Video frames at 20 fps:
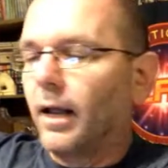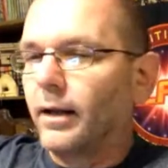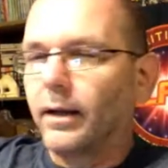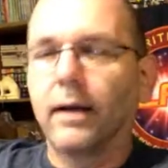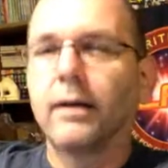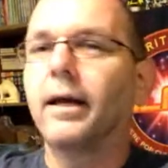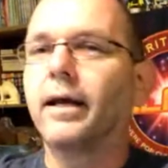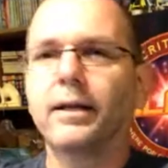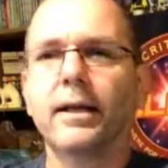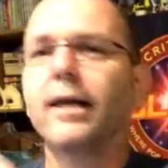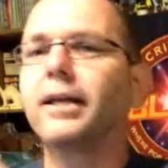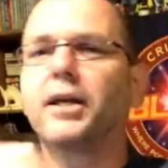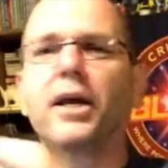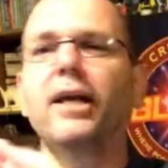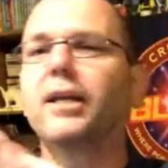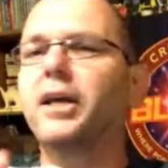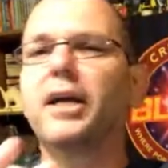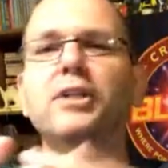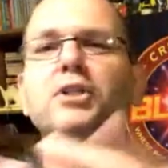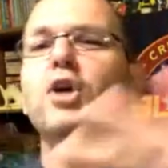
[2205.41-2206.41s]
Yeah,
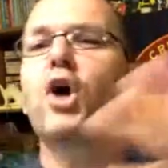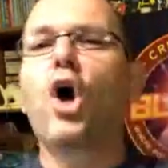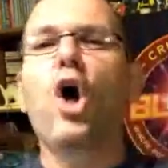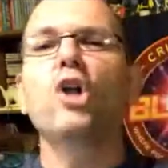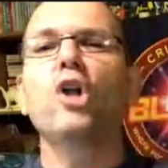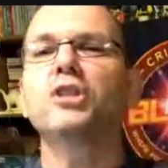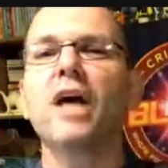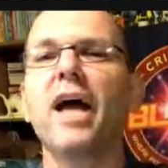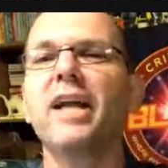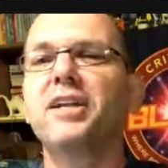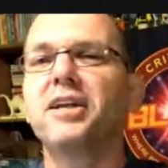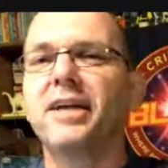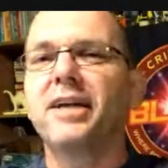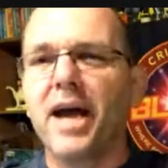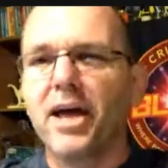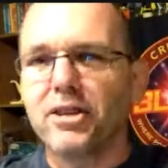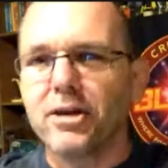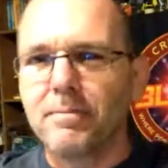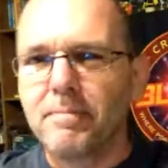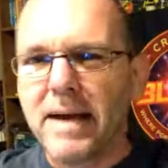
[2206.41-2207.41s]
it's all tied
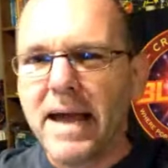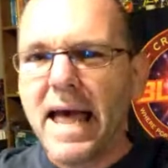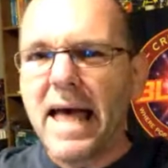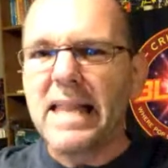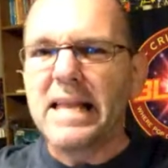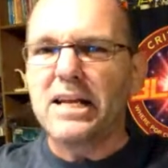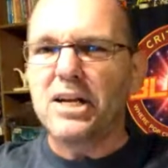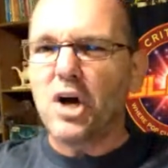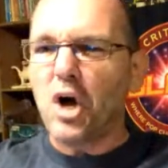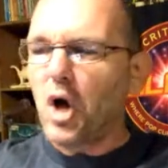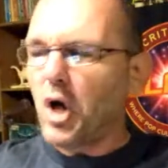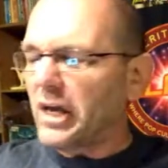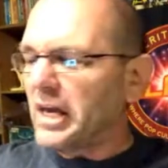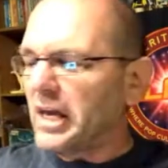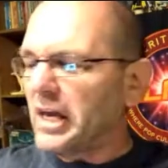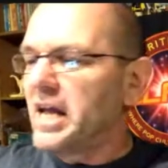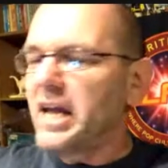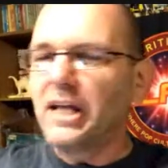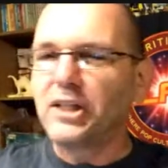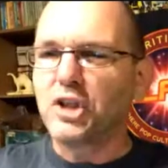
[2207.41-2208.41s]
together, man. It's all
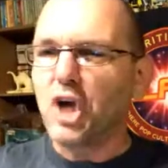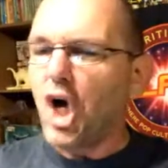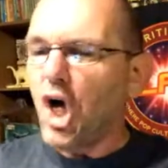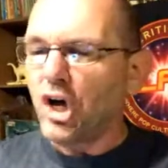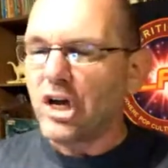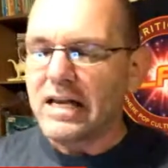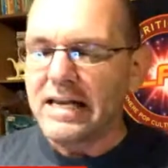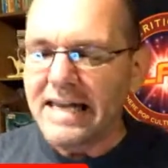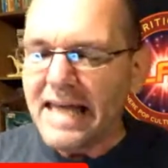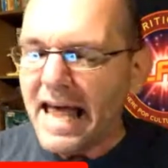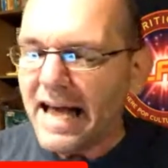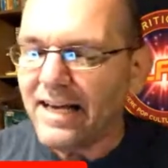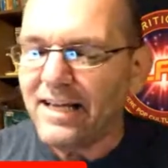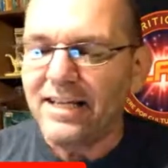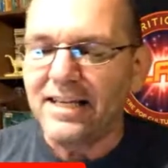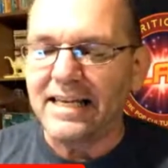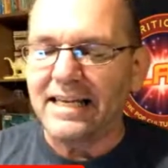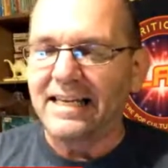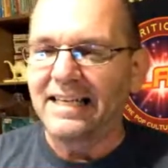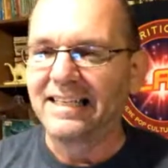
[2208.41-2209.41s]

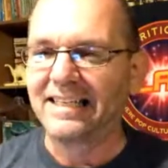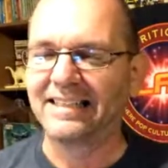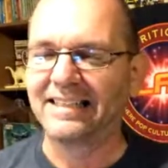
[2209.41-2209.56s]
connected.